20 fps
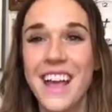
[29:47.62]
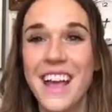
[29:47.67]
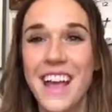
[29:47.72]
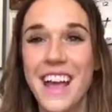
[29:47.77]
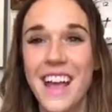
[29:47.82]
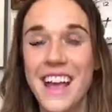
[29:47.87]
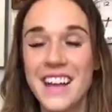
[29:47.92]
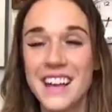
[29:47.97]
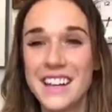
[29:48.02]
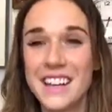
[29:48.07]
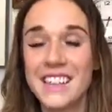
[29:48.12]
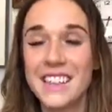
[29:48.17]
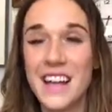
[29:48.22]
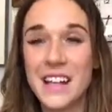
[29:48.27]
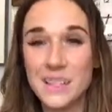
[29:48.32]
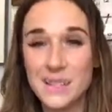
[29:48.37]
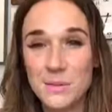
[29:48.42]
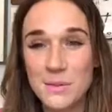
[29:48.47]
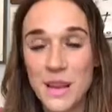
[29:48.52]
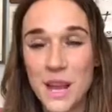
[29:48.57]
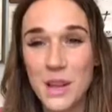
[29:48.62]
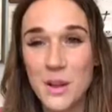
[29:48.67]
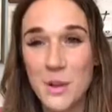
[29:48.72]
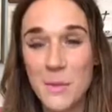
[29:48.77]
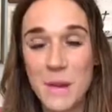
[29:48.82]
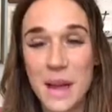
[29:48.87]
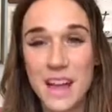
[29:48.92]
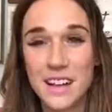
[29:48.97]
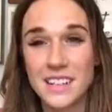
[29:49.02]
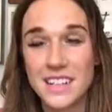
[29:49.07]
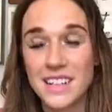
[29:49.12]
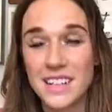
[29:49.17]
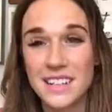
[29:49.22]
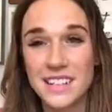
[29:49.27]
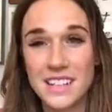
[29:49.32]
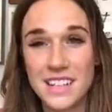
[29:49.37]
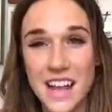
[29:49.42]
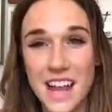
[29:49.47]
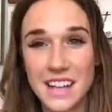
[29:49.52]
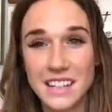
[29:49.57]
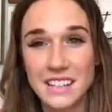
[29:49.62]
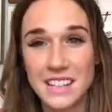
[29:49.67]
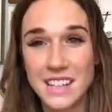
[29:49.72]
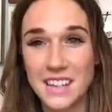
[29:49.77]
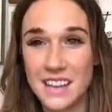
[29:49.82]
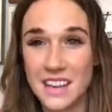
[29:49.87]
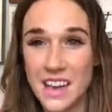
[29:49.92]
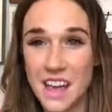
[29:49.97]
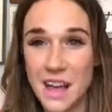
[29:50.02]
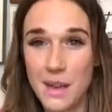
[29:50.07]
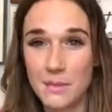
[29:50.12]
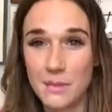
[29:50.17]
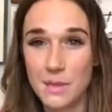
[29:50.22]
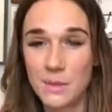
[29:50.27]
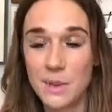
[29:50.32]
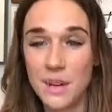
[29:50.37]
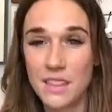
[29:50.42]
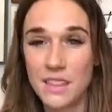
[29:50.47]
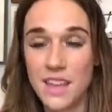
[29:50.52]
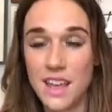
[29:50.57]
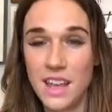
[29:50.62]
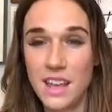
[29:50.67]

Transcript: And that's when I go back to the snacks and the naps, where